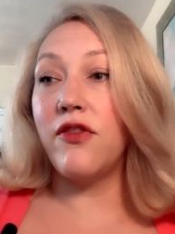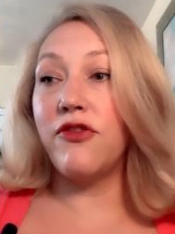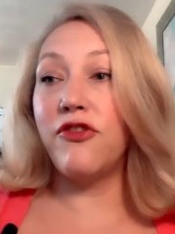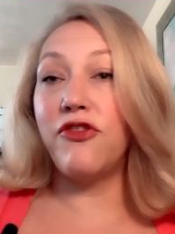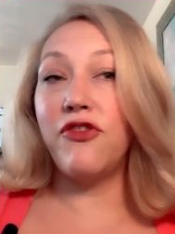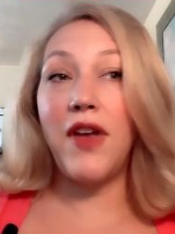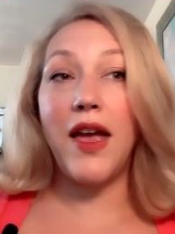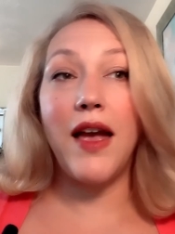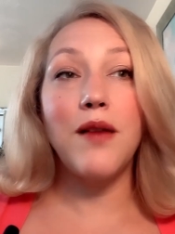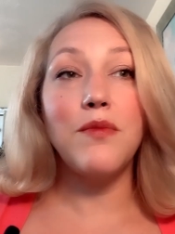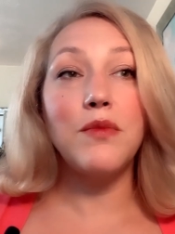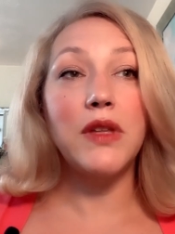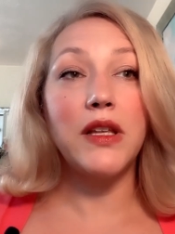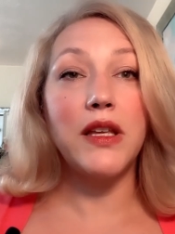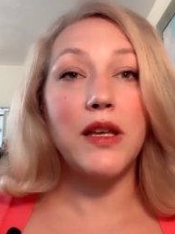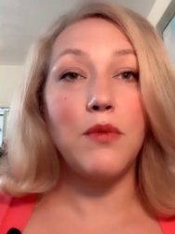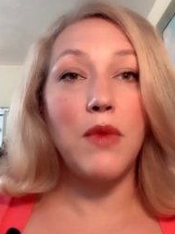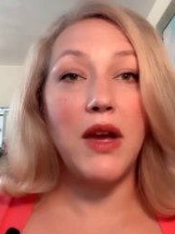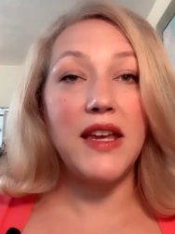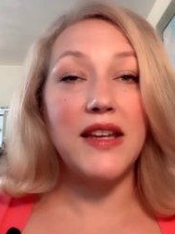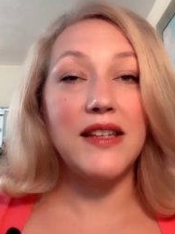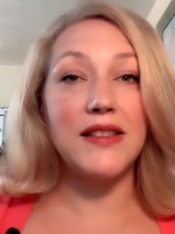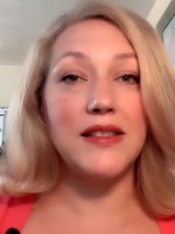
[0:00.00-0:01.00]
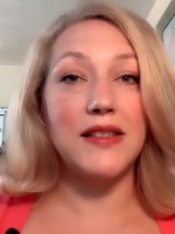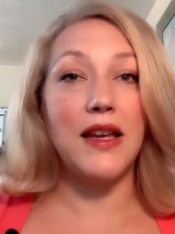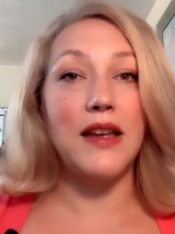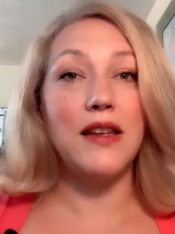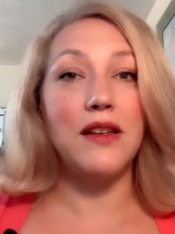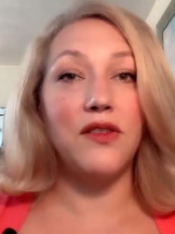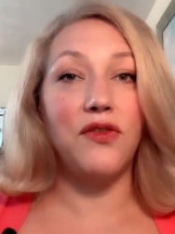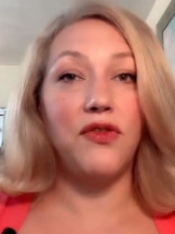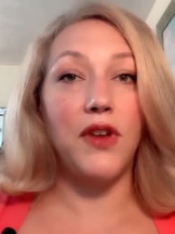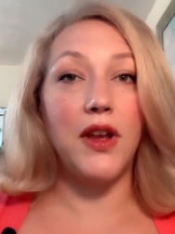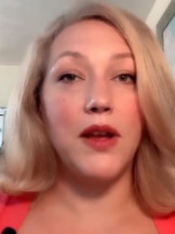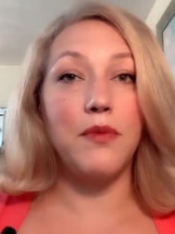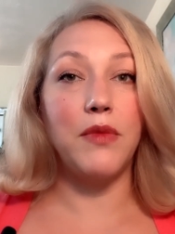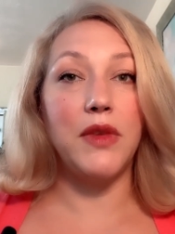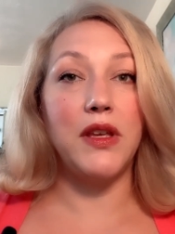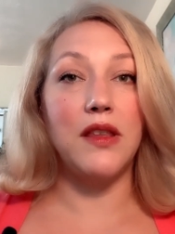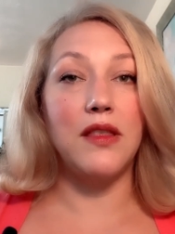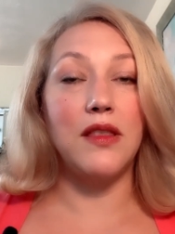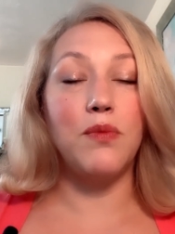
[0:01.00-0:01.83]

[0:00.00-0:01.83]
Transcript: family, my extended family,